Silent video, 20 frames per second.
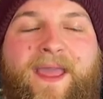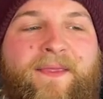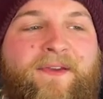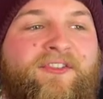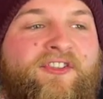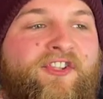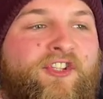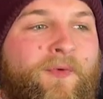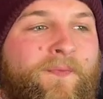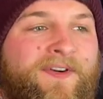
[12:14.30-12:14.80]

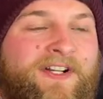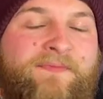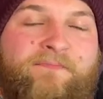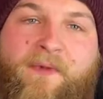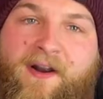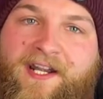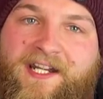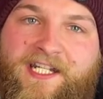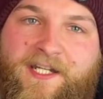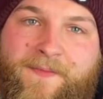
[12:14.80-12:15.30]
there's so much
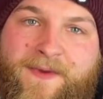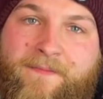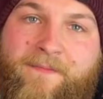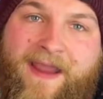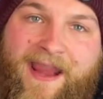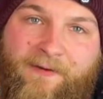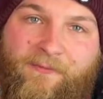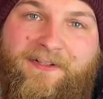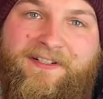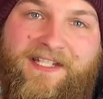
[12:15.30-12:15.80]
money to be
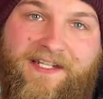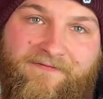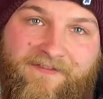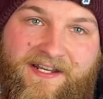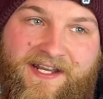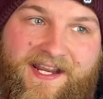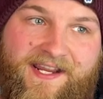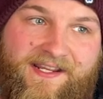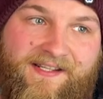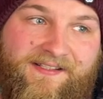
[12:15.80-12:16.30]
made with
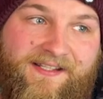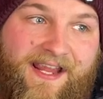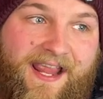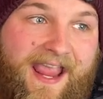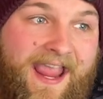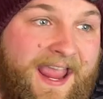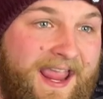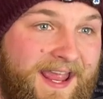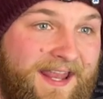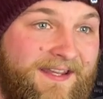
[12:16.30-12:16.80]
DVDs,
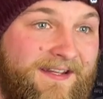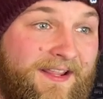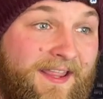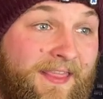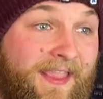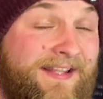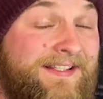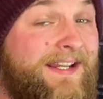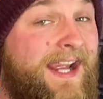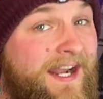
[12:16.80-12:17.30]
and
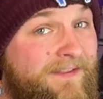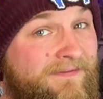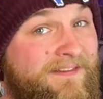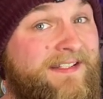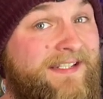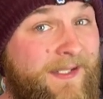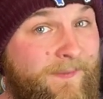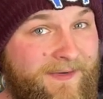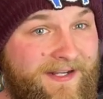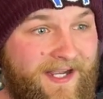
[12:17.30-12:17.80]
it's kind of
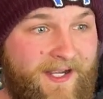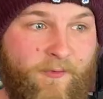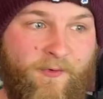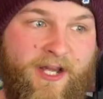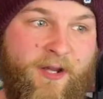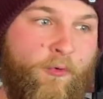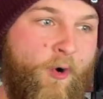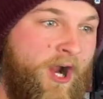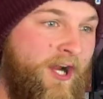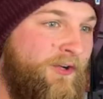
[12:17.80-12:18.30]
intimidating
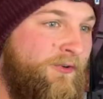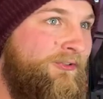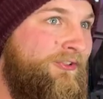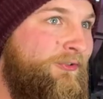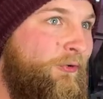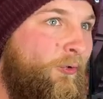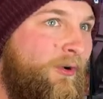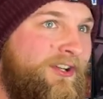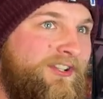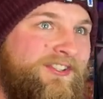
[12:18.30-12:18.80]
when you walk into a
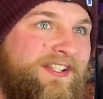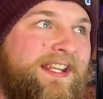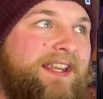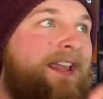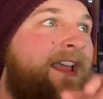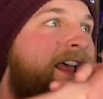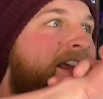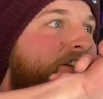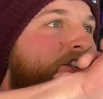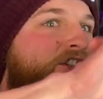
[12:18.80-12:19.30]
store and
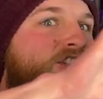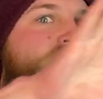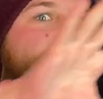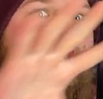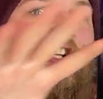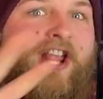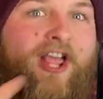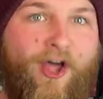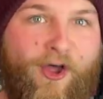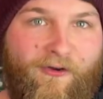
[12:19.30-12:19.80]
see
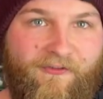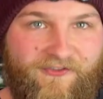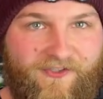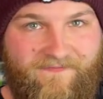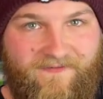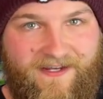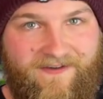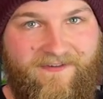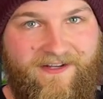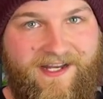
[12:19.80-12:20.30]
shelves
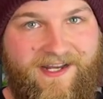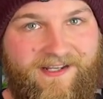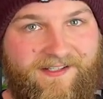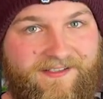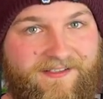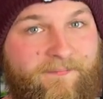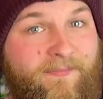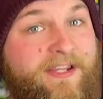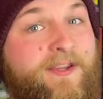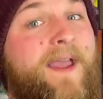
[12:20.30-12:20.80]
of
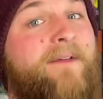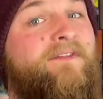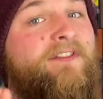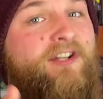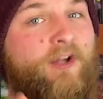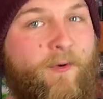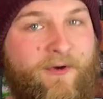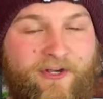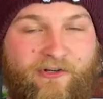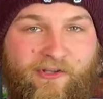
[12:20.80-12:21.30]
DVDs, but you have to
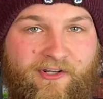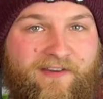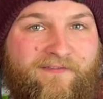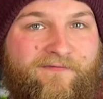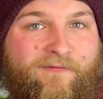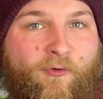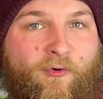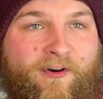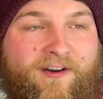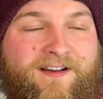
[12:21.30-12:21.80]
know what you're looking
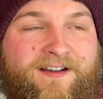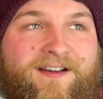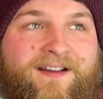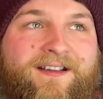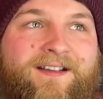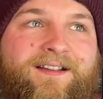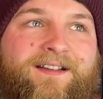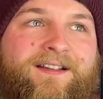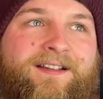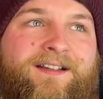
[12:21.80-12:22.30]
for.
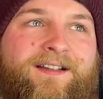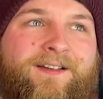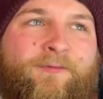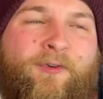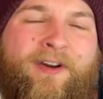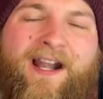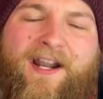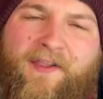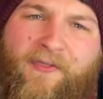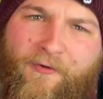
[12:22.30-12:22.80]

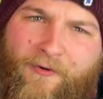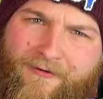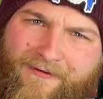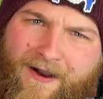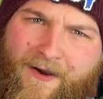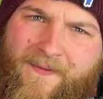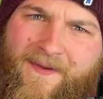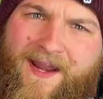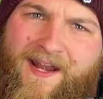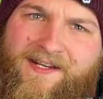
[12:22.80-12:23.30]
We're kind of throwing
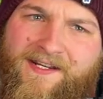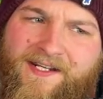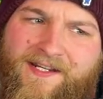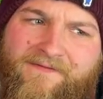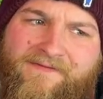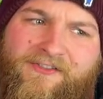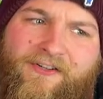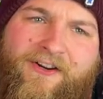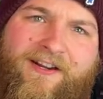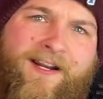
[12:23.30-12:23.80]
around the idea
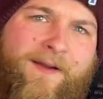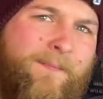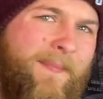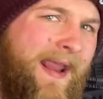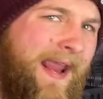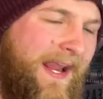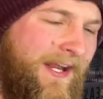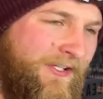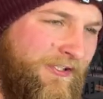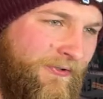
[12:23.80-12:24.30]
of starting a
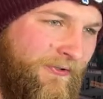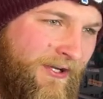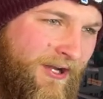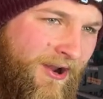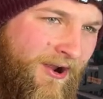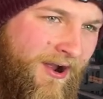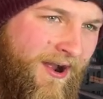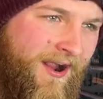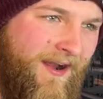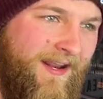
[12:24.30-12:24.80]

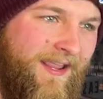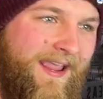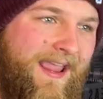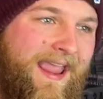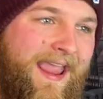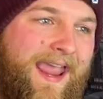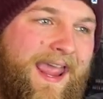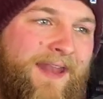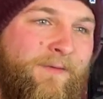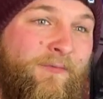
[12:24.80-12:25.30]
Patreon,
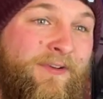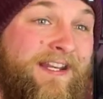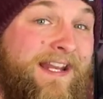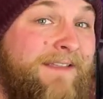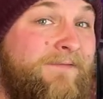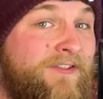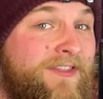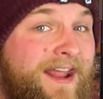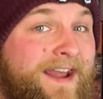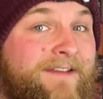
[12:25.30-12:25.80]
and we
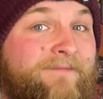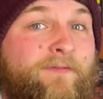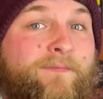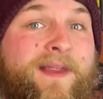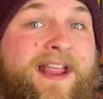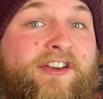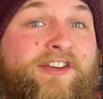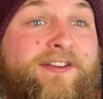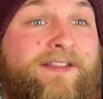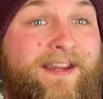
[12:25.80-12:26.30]
give you that
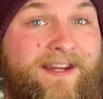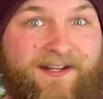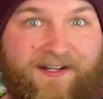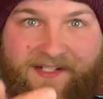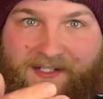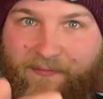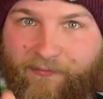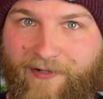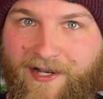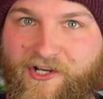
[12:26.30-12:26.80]
information like in a
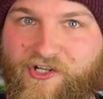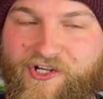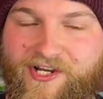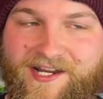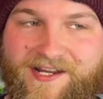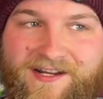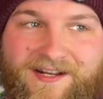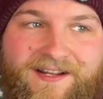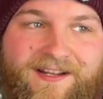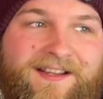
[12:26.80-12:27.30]

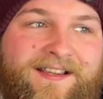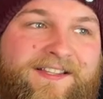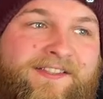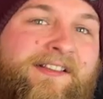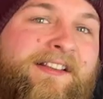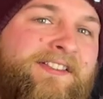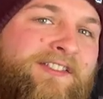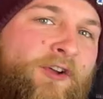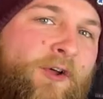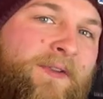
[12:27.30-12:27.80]
spreadsheet. So
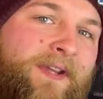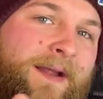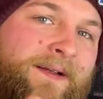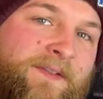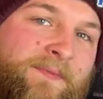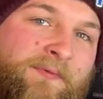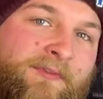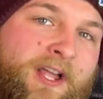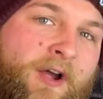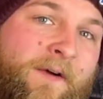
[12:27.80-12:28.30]
let us know in the
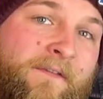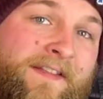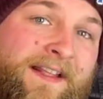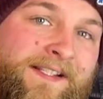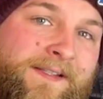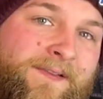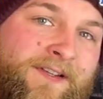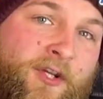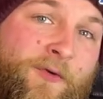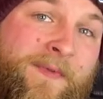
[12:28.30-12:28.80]
comments below if
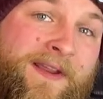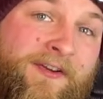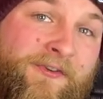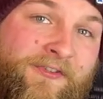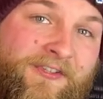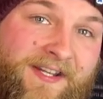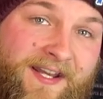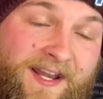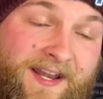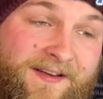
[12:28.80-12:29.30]
that's something you'd be
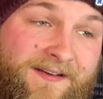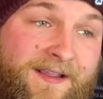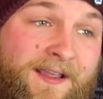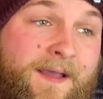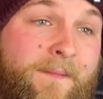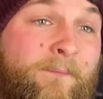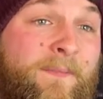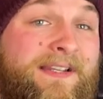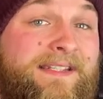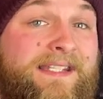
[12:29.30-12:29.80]
interested in.
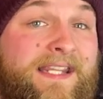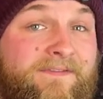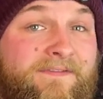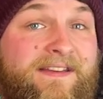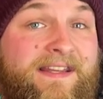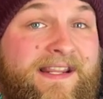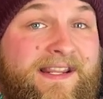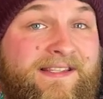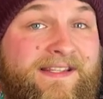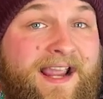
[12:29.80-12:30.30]
But
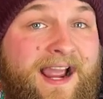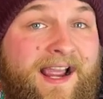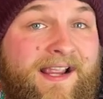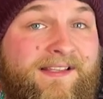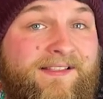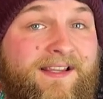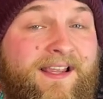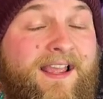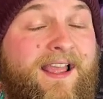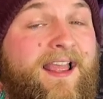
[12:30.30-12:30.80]
DVDs,
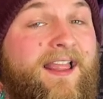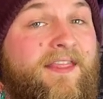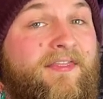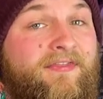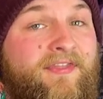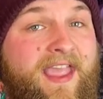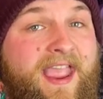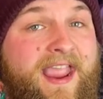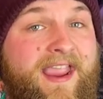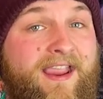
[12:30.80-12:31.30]
guys,
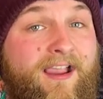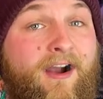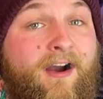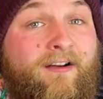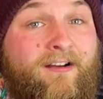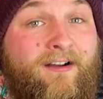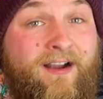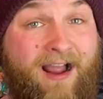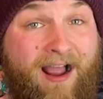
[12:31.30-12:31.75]
they are a